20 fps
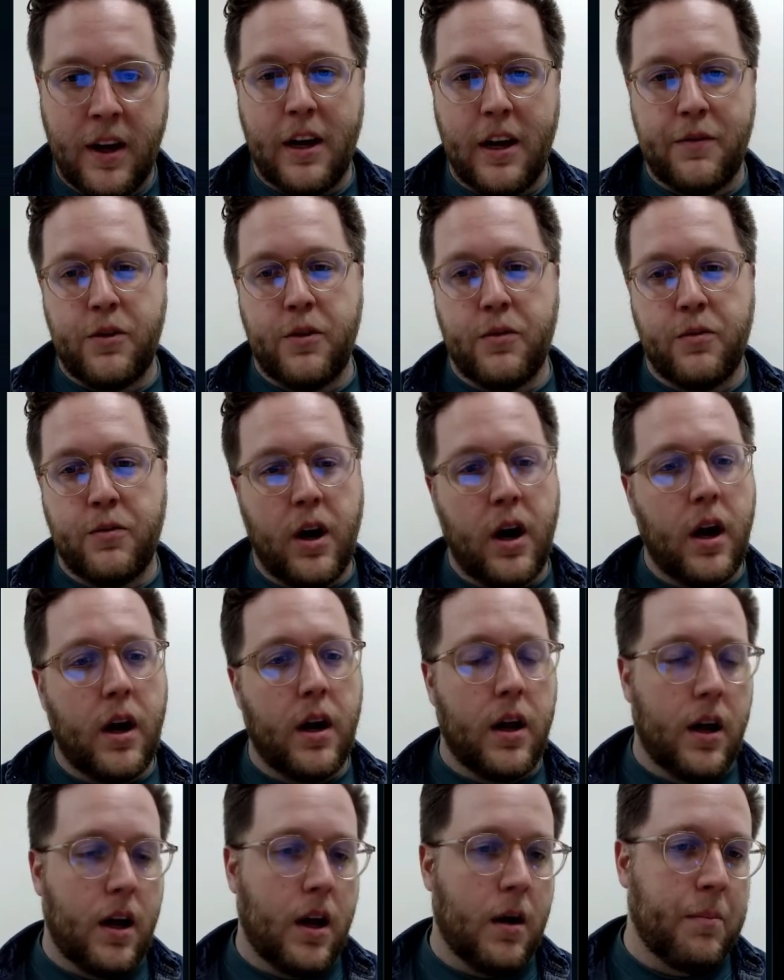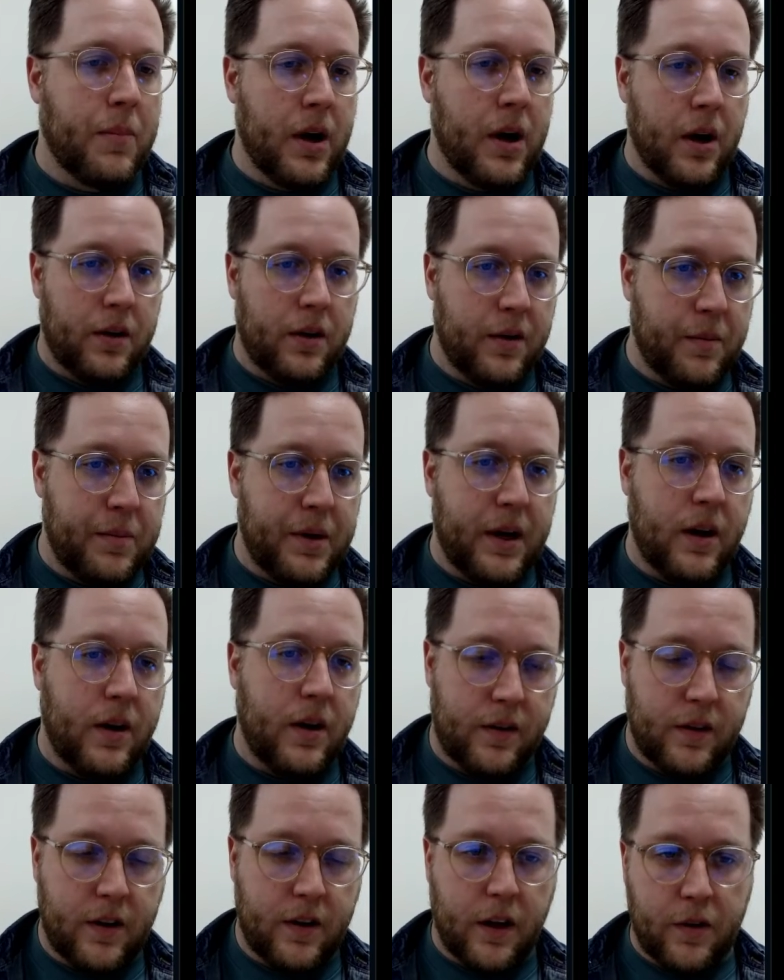If you've got a bottle of
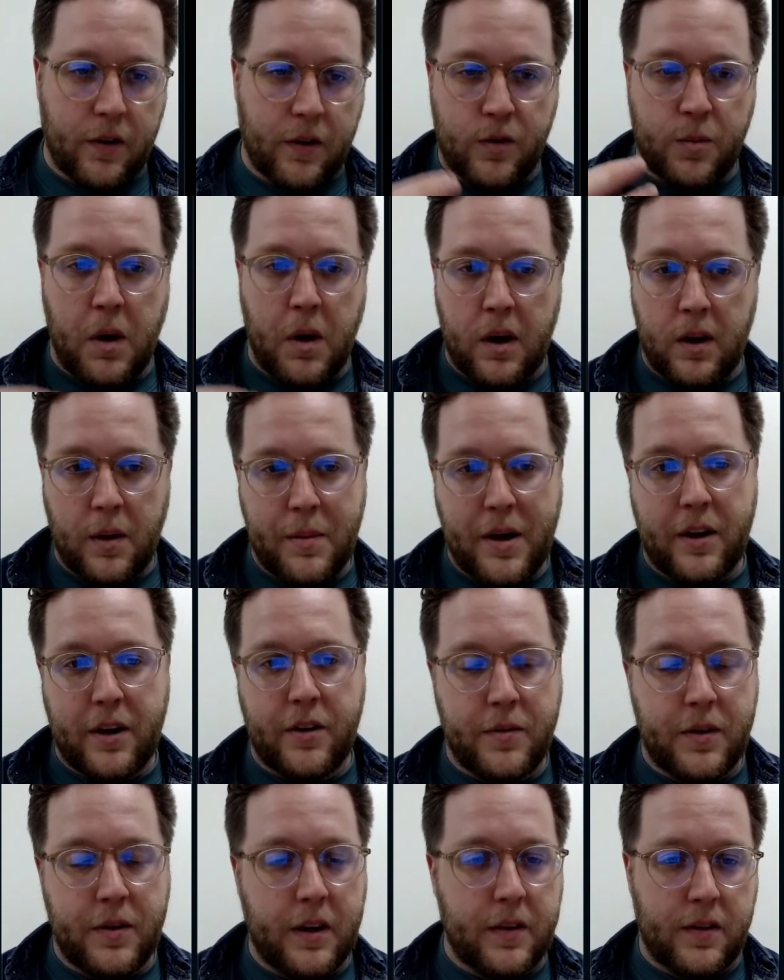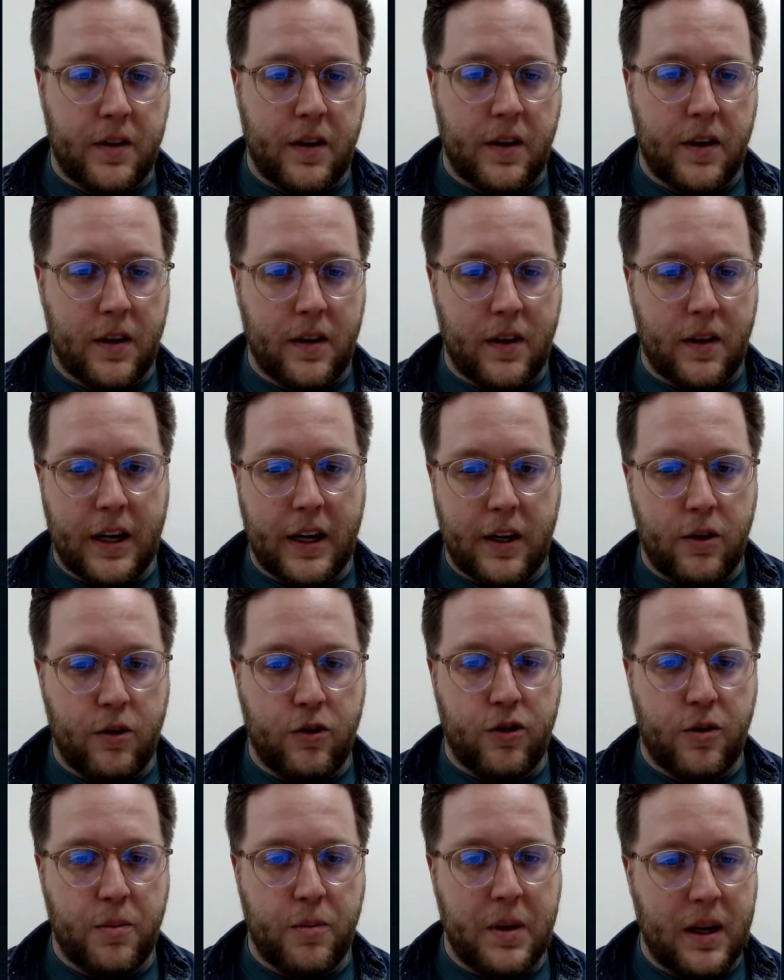beer, it's got a small amount of yeast in it, like you
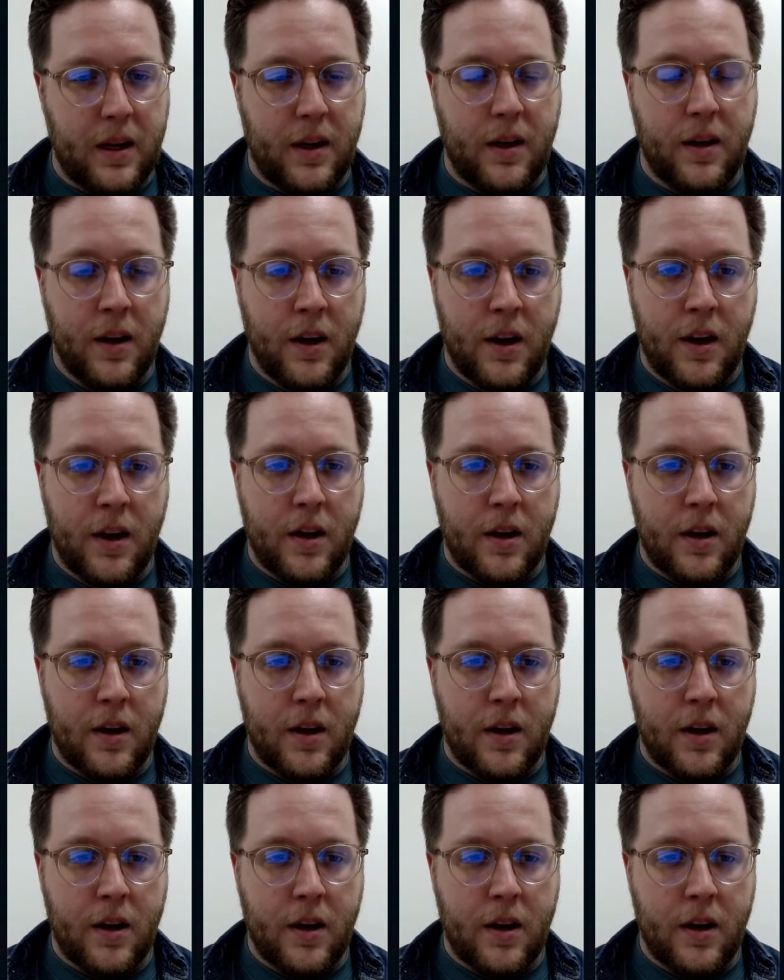should be